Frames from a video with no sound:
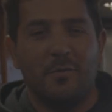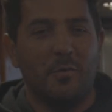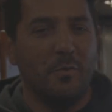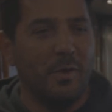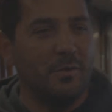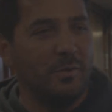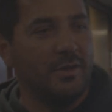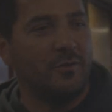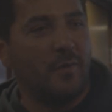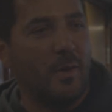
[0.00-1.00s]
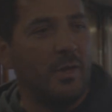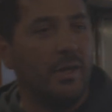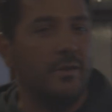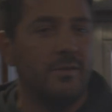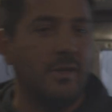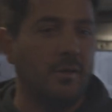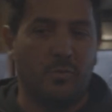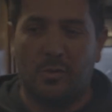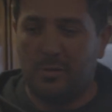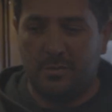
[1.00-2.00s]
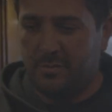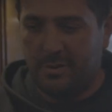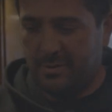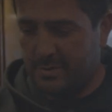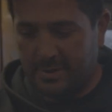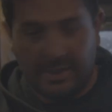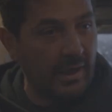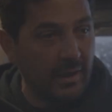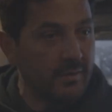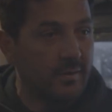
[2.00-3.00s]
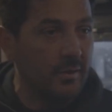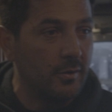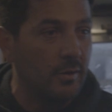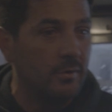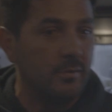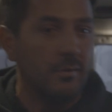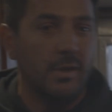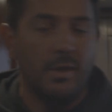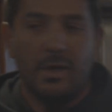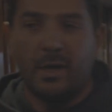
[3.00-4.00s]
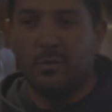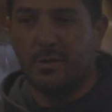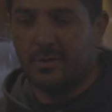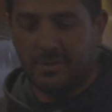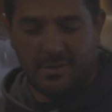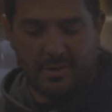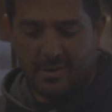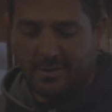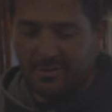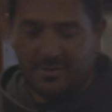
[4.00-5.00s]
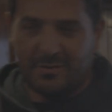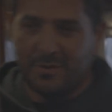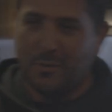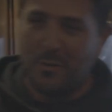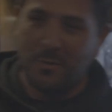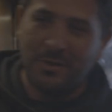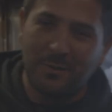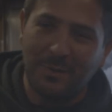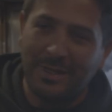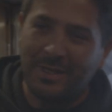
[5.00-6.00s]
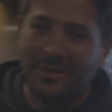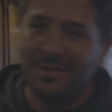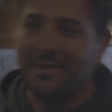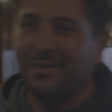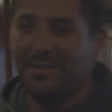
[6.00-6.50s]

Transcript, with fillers: We went with this family, they brought kids, you know. It was zero visibility,